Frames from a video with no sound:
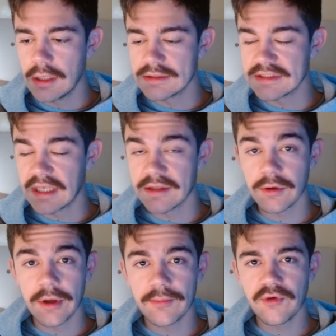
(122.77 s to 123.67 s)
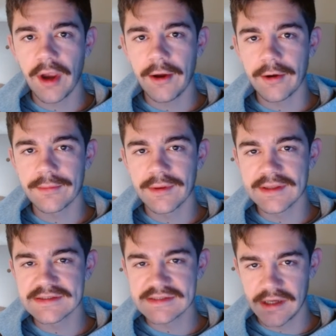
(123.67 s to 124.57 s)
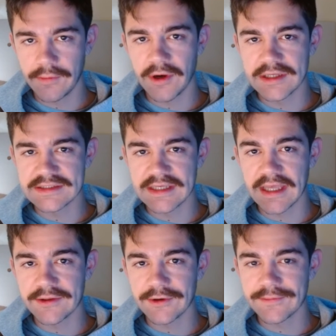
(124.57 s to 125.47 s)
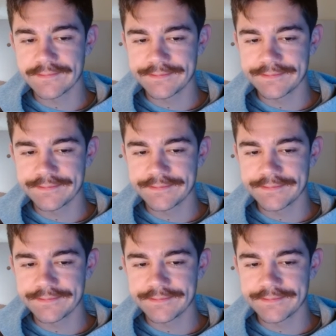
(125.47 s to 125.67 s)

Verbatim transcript: together in prayer. Let us now pray together.